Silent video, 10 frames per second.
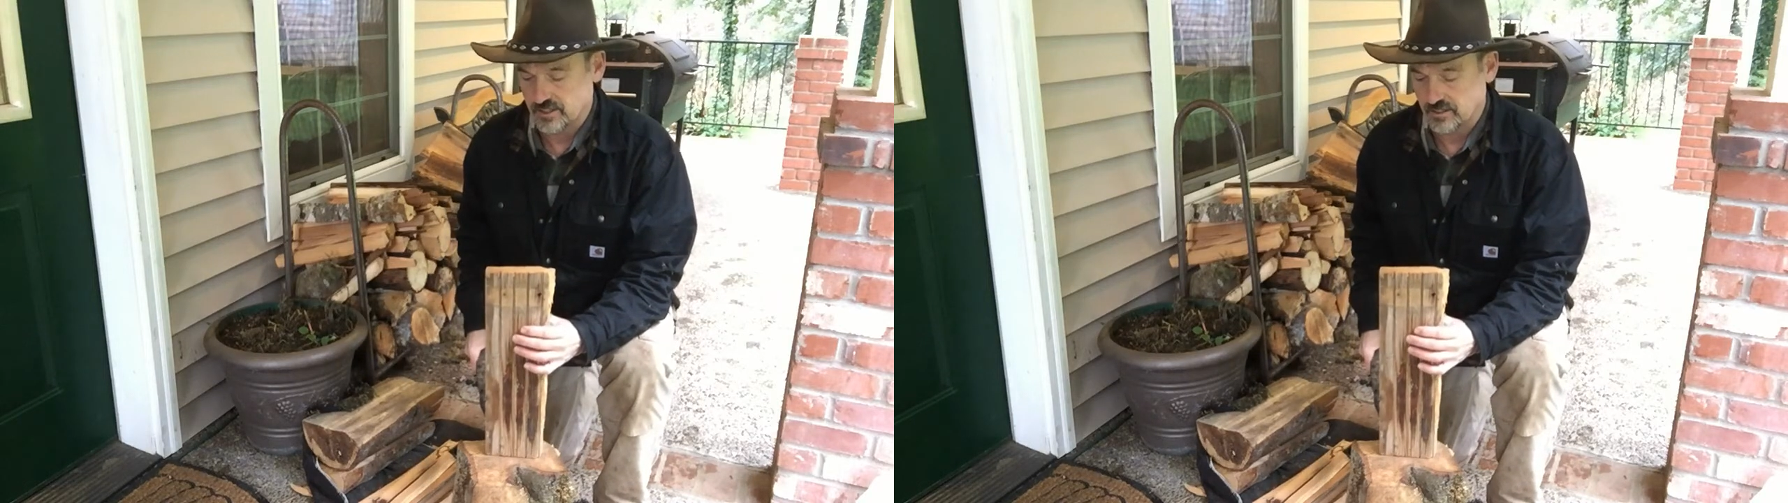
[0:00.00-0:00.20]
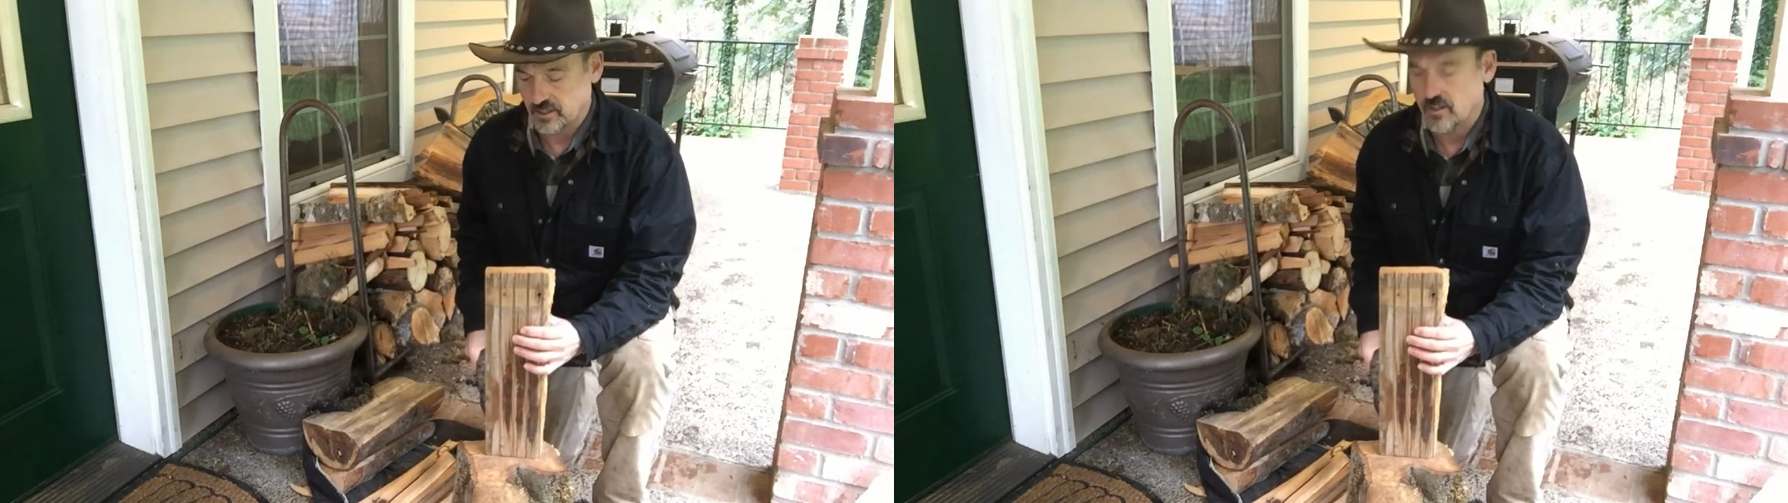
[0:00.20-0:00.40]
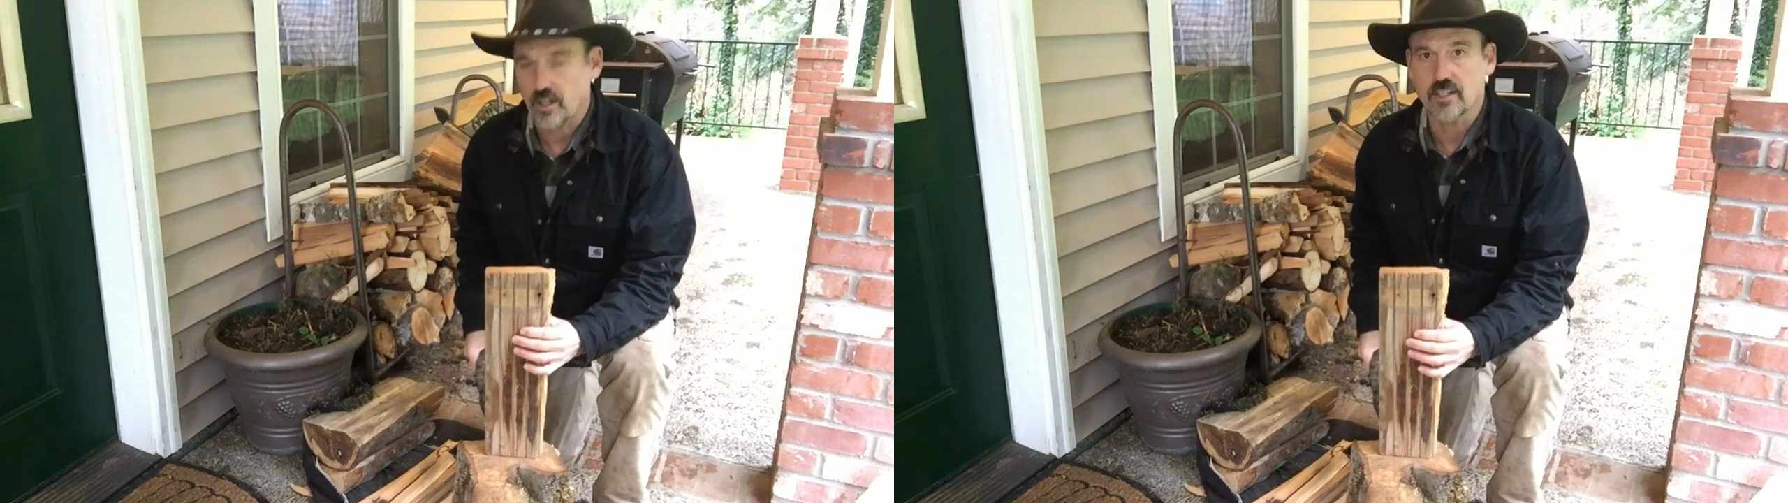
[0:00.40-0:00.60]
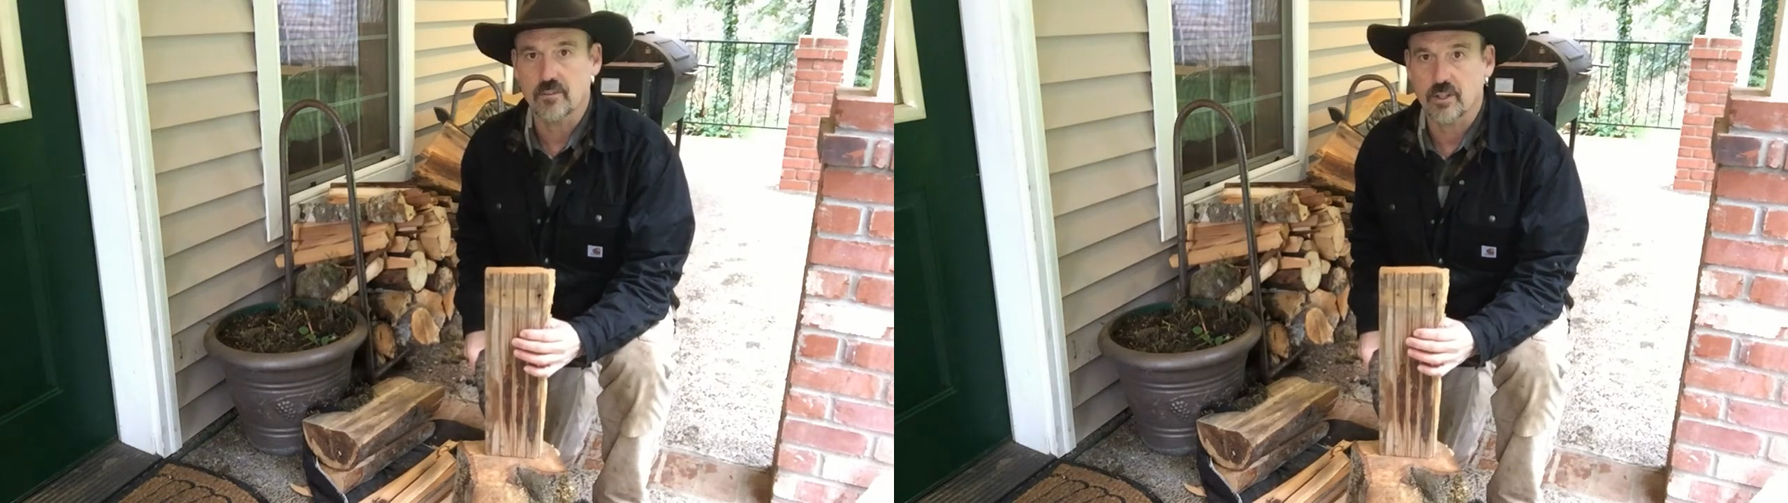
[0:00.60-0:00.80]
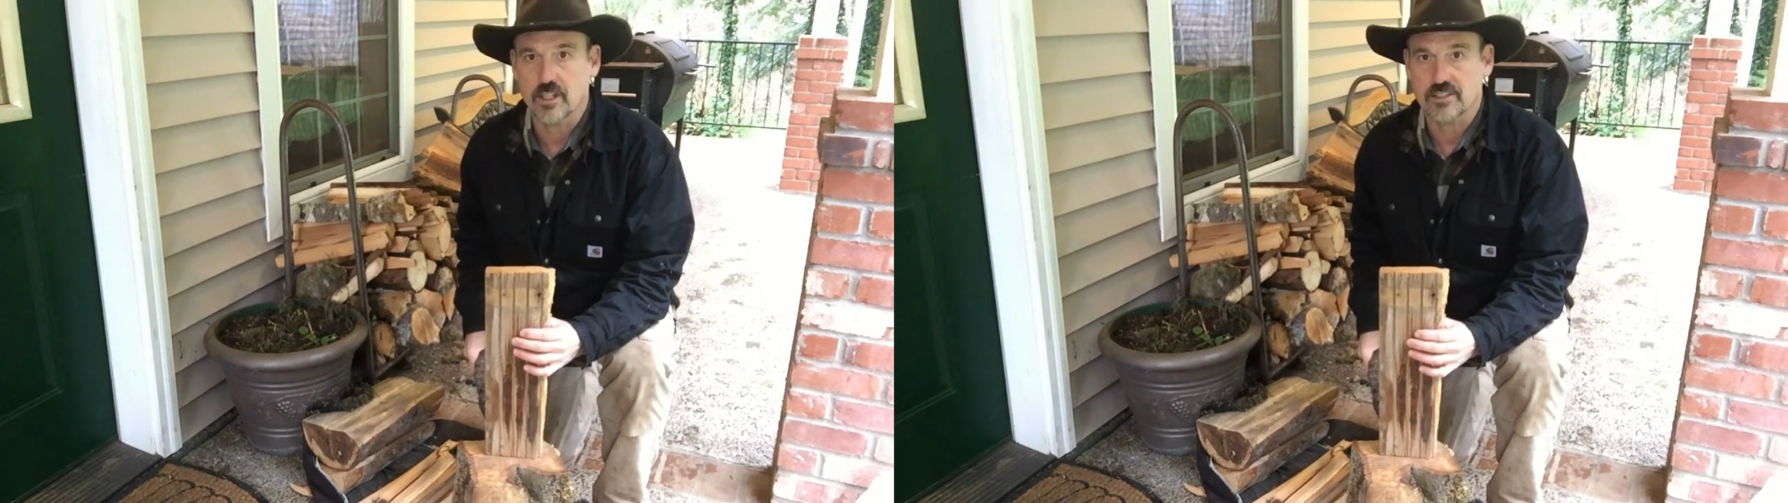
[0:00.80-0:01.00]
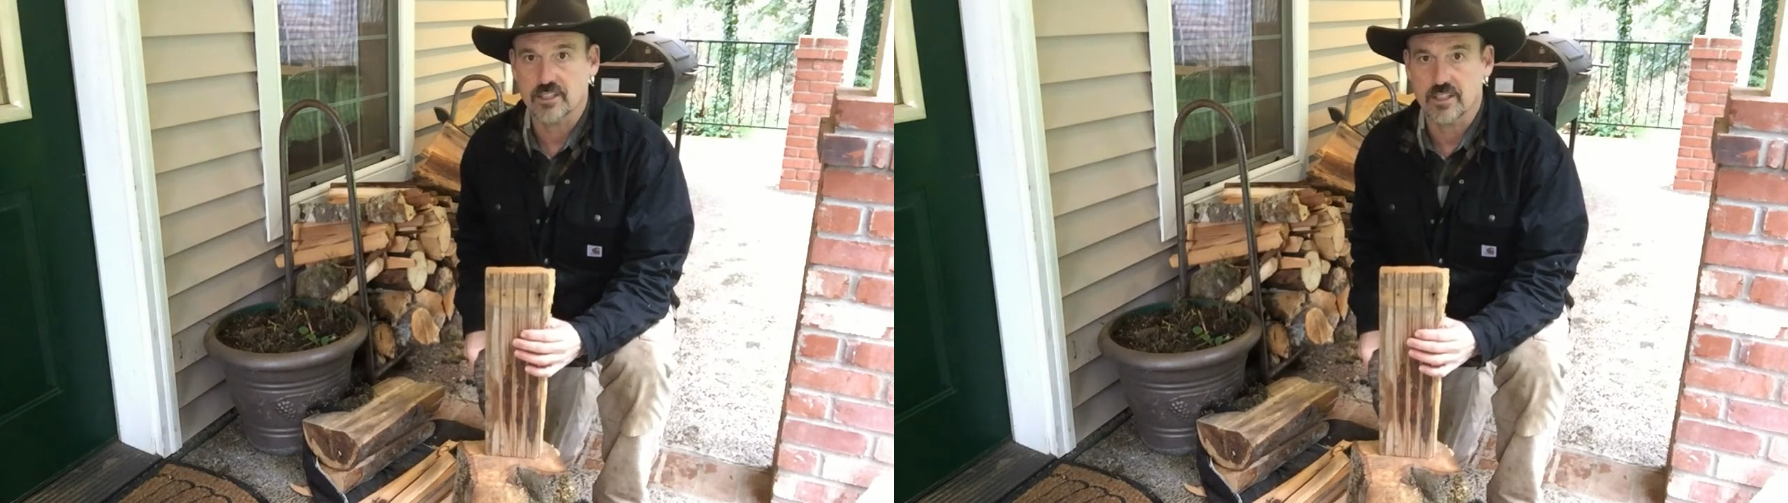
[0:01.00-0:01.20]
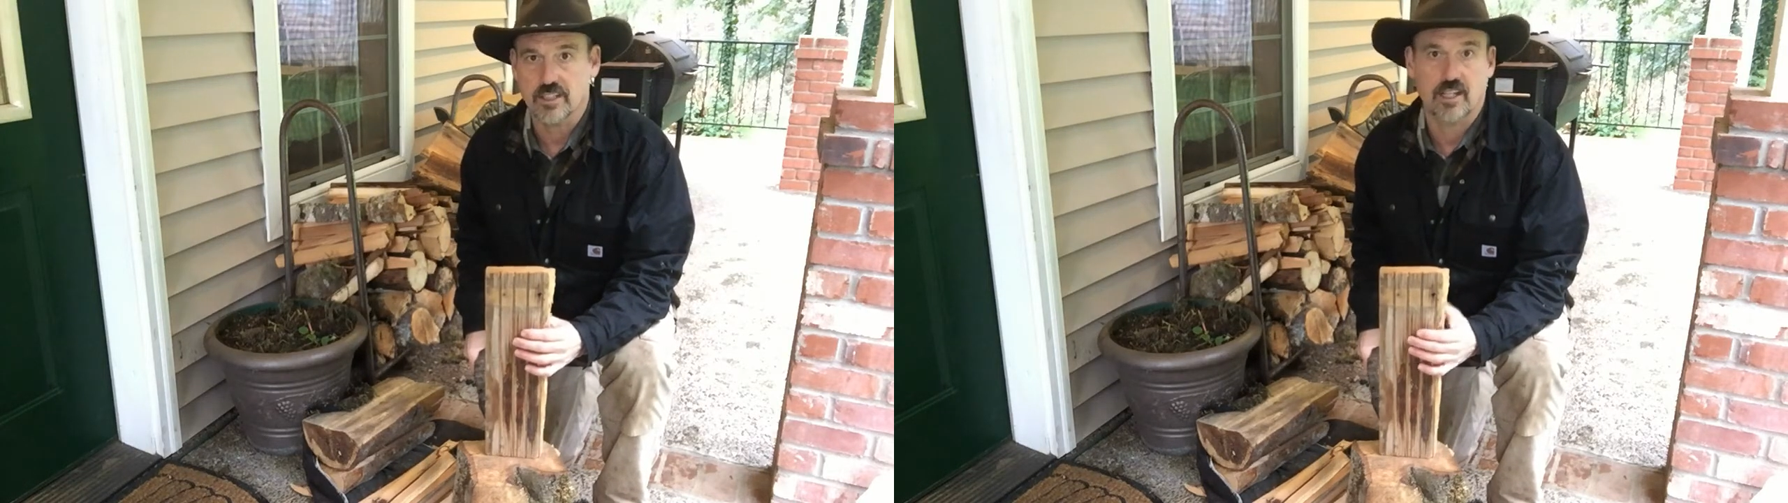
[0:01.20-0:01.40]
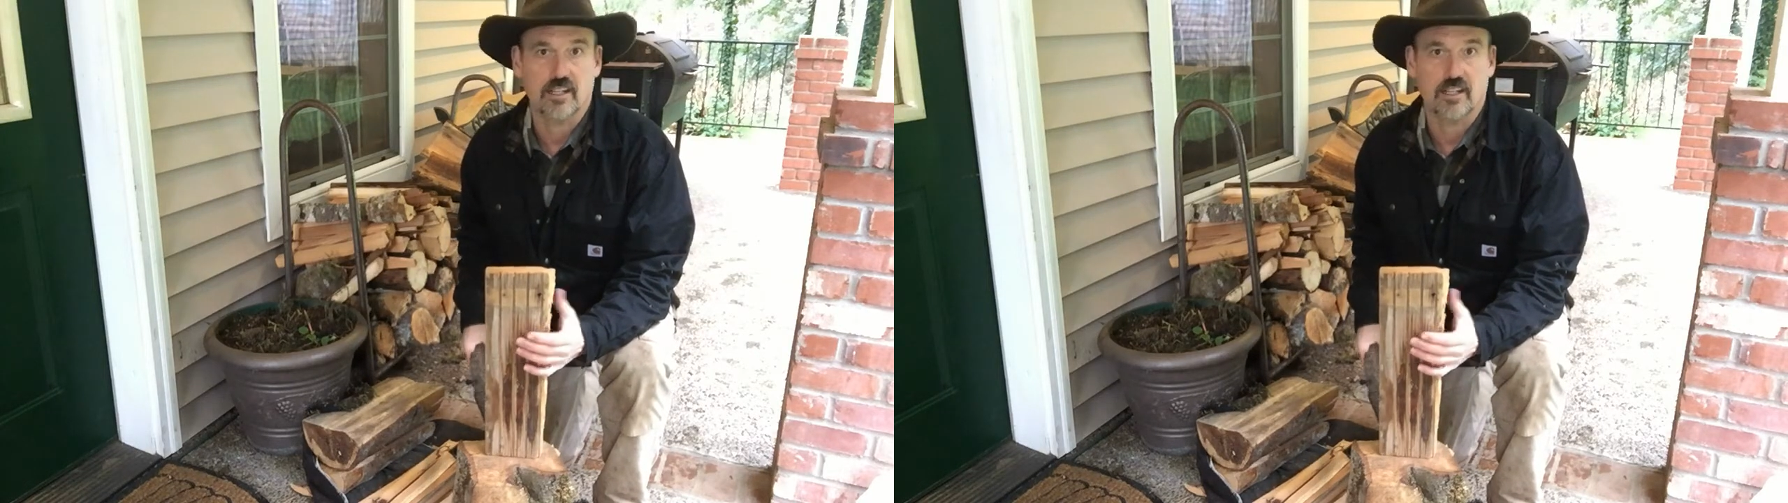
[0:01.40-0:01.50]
oh, I didn't realize you did that,